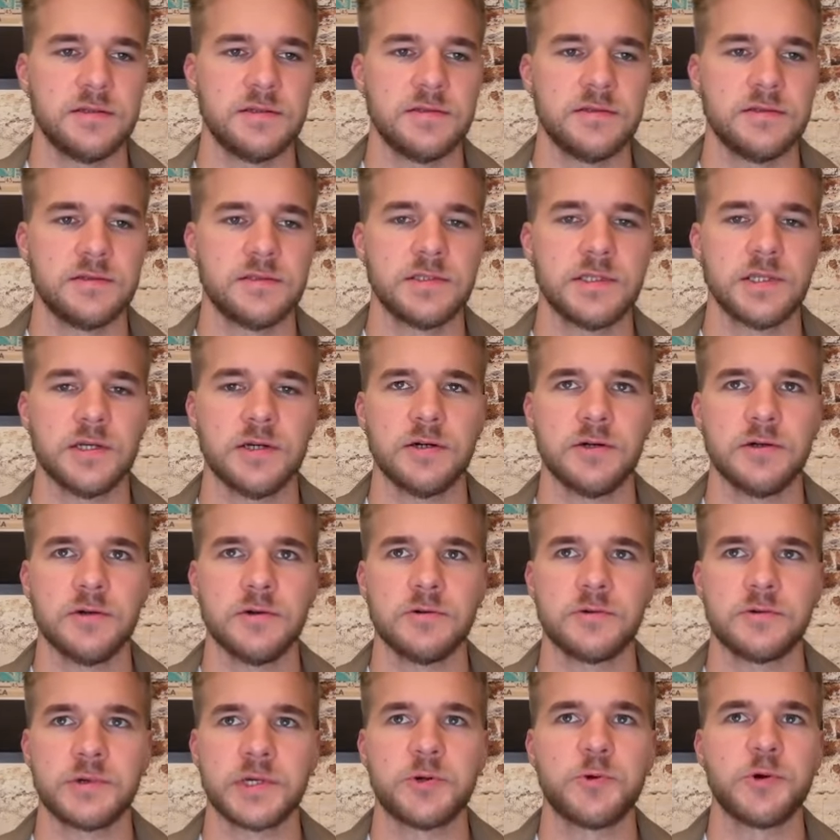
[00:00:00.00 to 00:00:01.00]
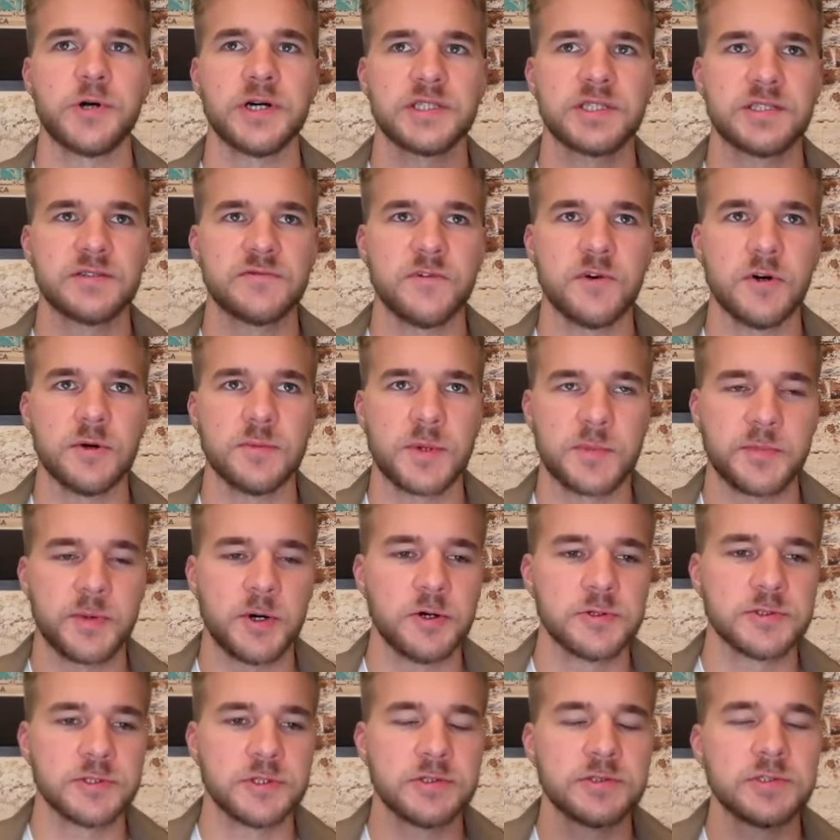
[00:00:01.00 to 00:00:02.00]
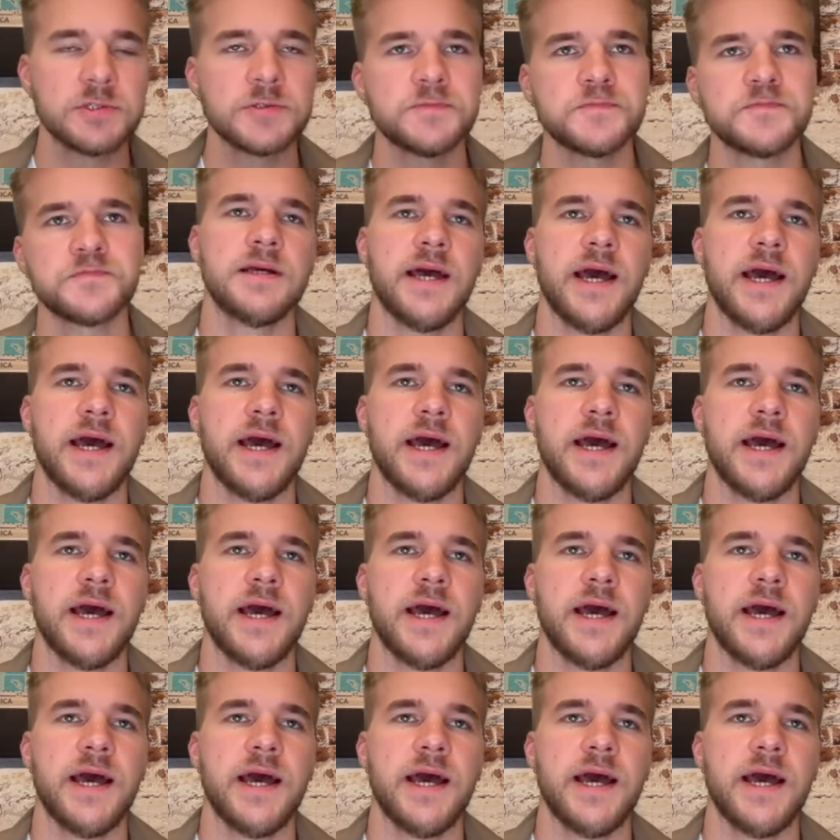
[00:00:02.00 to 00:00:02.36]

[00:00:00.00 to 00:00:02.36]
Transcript: so requests for proposals.